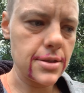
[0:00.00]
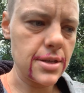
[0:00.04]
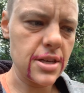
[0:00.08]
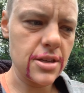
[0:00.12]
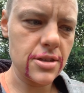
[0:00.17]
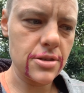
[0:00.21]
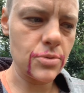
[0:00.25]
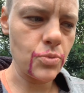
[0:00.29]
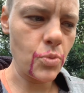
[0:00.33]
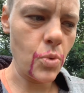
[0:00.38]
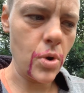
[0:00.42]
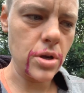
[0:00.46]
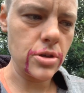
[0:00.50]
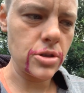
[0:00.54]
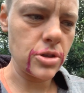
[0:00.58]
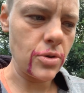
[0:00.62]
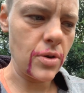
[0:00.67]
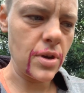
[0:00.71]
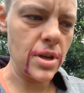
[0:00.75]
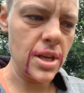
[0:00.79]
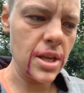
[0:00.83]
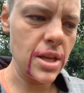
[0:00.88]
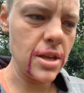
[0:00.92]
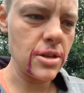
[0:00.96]
I just want to.
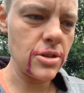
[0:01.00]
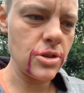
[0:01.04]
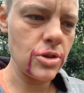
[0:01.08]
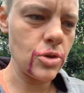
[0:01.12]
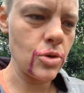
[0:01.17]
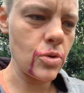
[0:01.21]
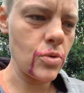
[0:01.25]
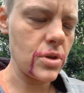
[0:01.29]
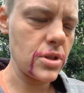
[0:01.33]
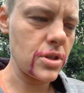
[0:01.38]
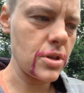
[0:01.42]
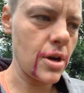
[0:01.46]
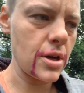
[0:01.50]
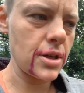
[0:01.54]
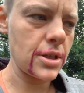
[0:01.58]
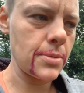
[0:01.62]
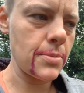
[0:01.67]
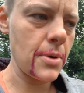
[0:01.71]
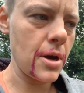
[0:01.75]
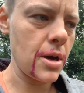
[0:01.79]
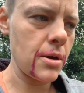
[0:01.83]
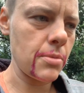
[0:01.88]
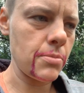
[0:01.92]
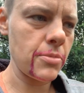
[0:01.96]
I needed to. I talked
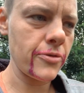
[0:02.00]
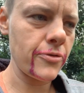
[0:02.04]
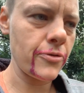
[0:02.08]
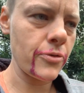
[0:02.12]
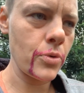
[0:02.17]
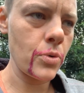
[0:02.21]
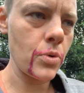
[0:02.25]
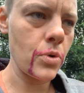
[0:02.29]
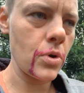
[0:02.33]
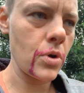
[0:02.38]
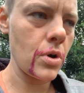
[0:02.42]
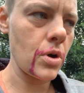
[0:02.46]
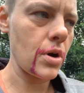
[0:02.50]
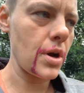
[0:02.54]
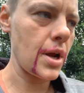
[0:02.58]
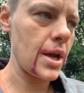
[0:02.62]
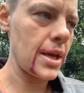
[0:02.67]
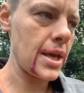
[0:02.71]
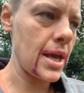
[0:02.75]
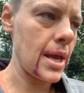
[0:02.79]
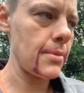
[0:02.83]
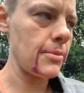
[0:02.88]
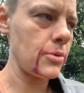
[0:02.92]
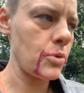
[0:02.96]
about it before. I
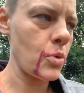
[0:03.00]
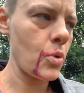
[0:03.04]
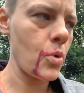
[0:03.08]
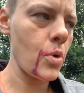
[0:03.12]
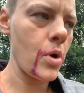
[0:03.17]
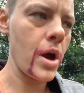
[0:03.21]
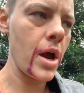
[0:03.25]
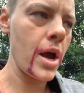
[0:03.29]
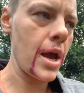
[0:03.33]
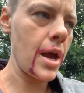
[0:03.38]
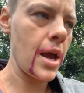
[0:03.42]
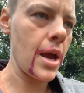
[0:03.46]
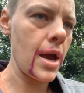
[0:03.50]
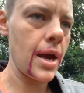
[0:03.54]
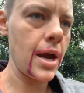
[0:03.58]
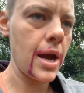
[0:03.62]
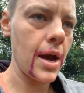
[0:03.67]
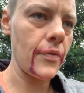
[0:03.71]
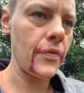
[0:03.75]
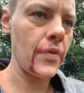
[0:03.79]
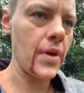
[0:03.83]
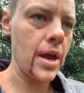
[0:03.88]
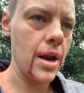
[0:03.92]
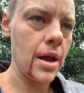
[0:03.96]
came to Hawaii. I
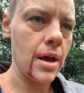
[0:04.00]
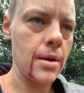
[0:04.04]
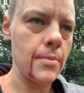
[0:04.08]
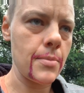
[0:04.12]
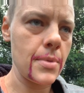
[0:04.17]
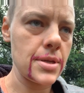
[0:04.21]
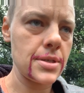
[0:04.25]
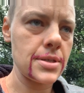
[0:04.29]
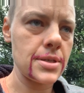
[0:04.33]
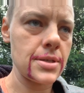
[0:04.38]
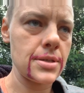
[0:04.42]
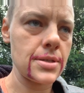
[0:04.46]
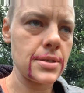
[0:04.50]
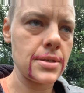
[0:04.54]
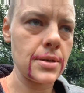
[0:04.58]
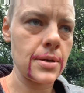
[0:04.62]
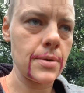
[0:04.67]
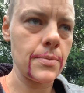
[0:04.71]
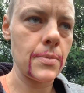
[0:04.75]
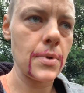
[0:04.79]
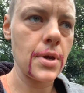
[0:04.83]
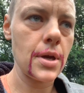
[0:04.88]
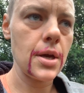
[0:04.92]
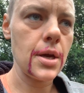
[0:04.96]
got that out of my
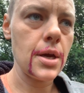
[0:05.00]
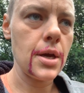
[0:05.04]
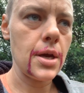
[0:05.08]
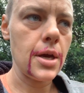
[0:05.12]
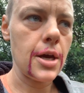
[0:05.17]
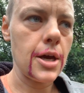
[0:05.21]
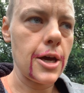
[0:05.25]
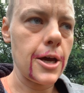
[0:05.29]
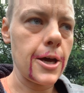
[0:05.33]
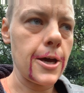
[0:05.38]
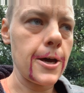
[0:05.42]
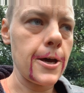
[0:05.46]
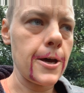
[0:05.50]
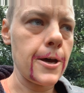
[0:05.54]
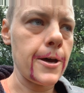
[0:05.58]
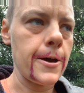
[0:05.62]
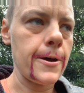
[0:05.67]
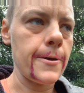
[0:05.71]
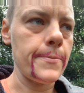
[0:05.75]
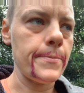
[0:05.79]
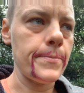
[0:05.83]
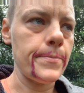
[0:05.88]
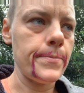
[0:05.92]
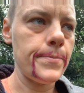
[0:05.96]
system. I